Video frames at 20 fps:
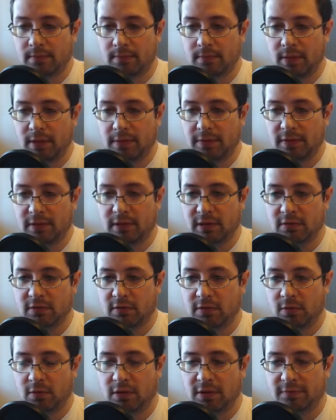I think that's
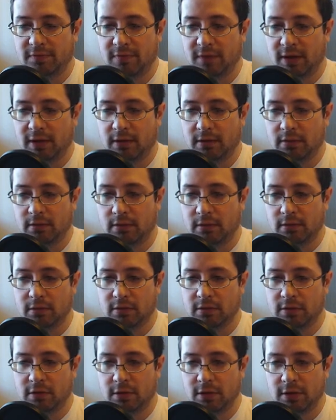totally fine.
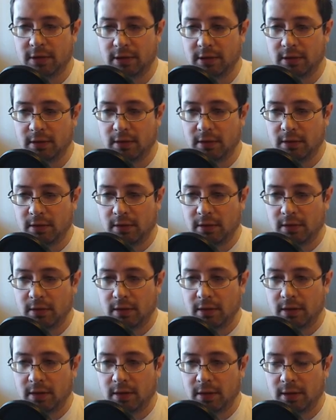Looks good.
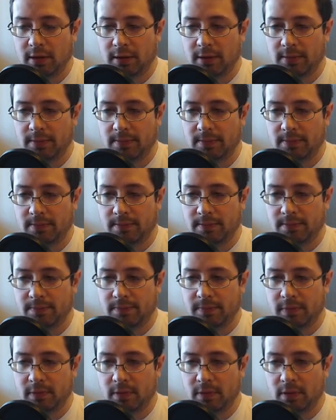
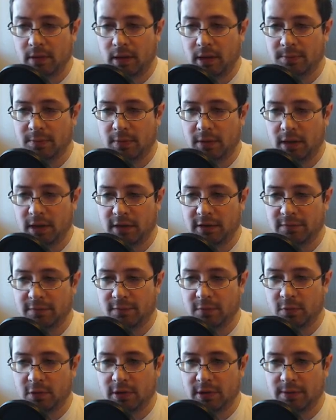I'm kind
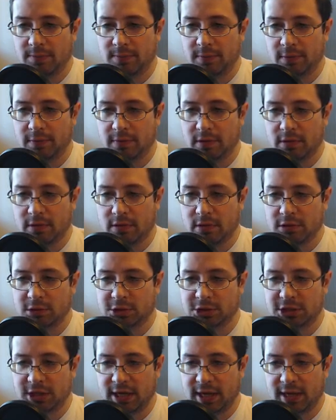of worried about this
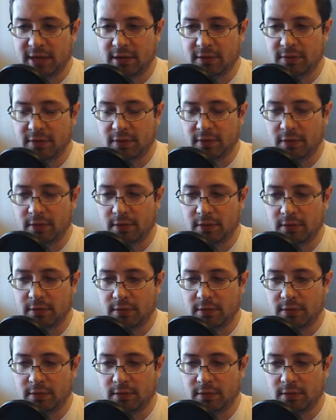check, though.